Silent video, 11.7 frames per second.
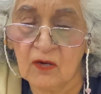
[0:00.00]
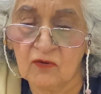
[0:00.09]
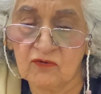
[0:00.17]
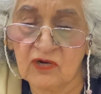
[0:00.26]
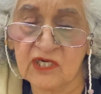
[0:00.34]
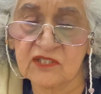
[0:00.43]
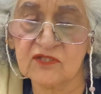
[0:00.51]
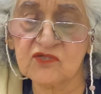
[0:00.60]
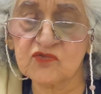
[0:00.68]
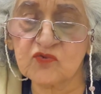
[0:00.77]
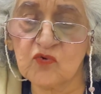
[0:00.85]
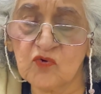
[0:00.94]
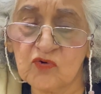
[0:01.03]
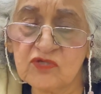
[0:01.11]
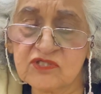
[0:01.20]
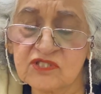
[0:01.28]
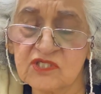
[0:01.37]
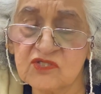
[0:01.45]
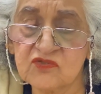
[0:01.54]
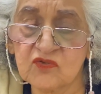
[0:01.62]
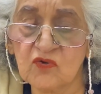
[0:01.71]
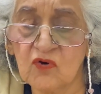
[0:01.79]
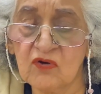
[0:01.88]
Right, this course is
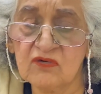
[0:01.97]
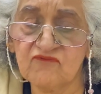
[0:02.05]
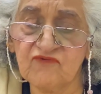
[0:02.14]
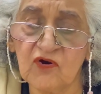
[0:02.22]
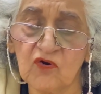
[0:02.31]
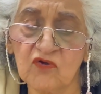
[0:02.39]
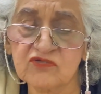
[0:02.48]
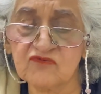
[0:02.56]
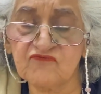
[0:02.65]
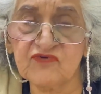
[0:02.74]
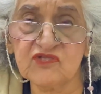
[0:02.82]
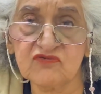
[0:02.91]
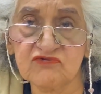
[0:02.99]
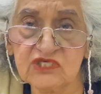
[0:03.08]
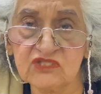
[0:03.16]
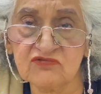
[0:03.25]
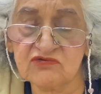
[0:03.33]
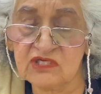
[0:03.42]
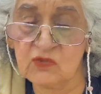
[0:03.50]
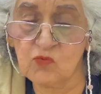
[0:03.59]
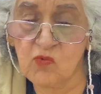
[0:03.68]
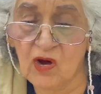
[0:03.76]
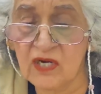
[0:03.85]
called Philosophy
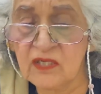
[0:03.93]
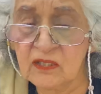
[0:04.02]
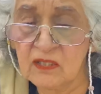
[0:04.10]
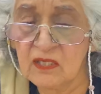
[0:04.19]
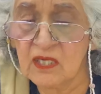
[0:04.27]
331,